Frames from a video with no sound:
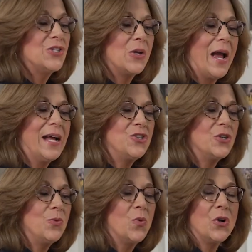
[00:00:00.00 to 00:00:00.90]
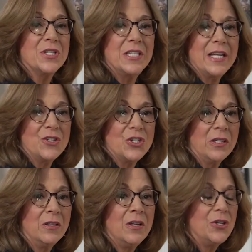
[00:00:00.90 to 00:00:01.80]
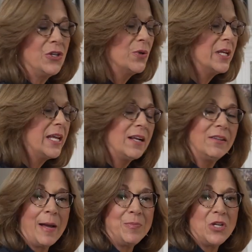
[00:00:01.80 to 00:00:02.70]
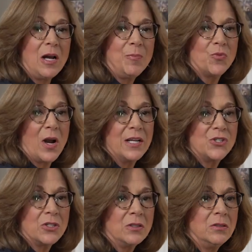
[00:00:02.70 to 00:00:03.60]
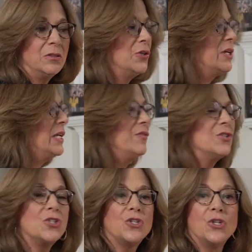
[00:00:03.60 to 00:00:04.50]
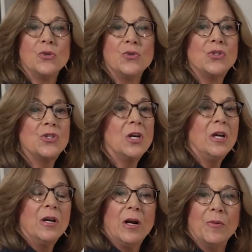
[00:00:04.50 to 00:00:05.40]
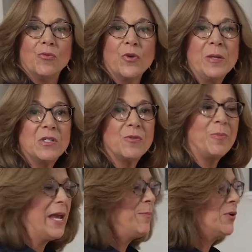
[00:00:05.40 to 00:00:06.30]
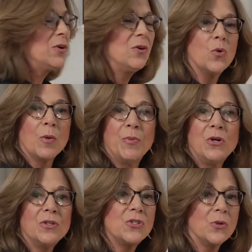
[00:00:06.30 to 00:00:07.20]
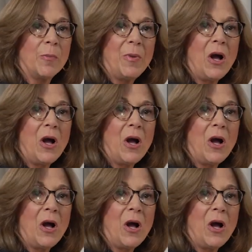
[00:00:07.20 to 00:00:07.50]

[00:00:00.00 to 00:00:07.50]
So at your workstation, you can get a laptop riser. You can even just use reams of paper or books or a